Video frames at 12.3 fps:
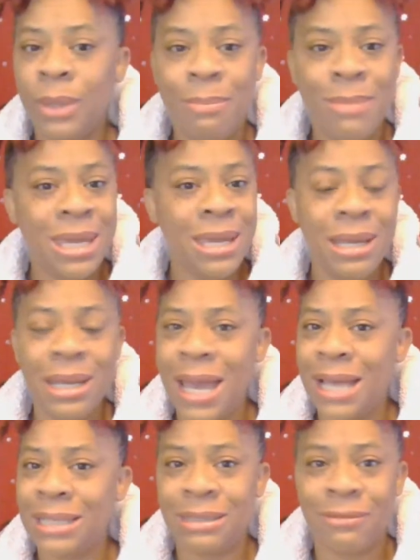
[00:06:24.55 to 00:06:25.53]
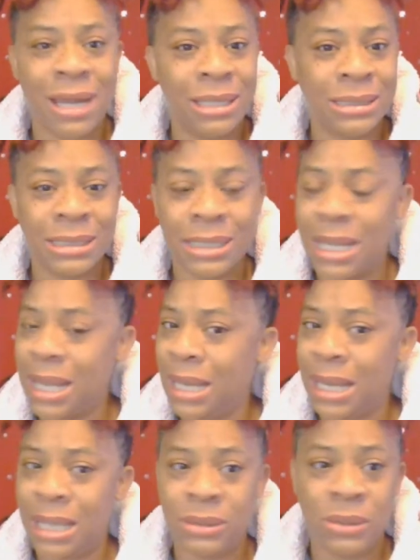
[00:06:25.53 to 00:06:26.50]
mean as a rattlesnake.
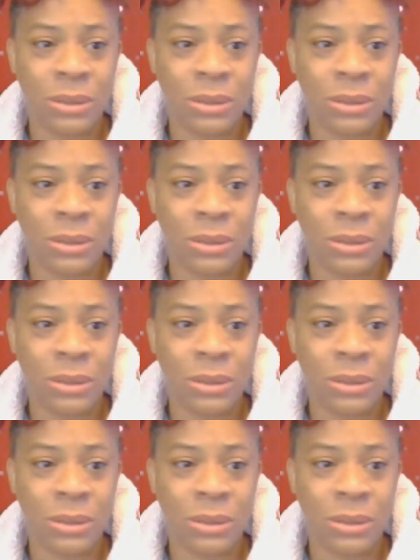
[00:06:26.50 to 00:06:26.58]
And I